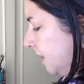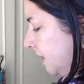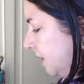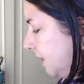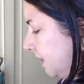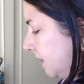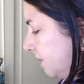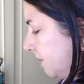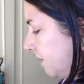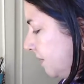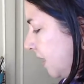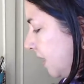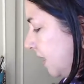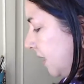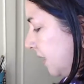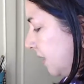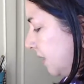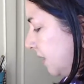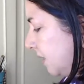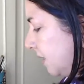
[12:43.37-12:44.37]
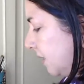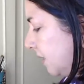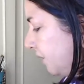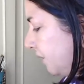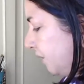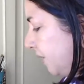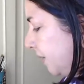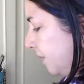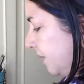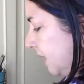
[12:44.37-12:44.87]
to my
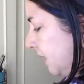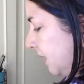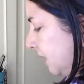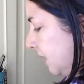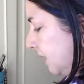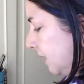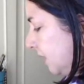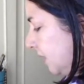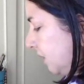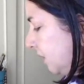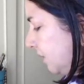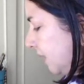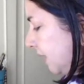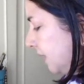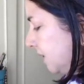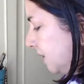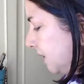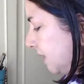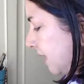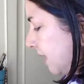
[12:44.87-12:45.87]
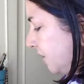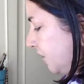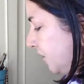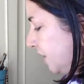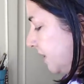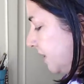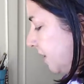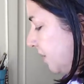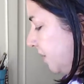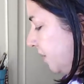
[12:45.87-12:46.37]
family in the US. Actually,
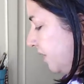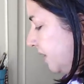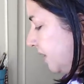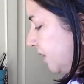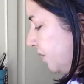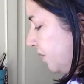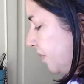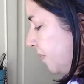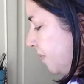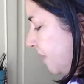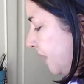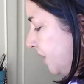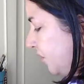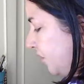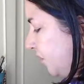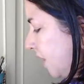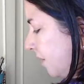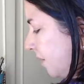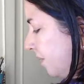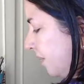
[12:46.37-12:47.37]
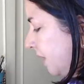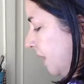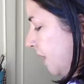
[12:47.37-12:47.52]
some of it's from my shop.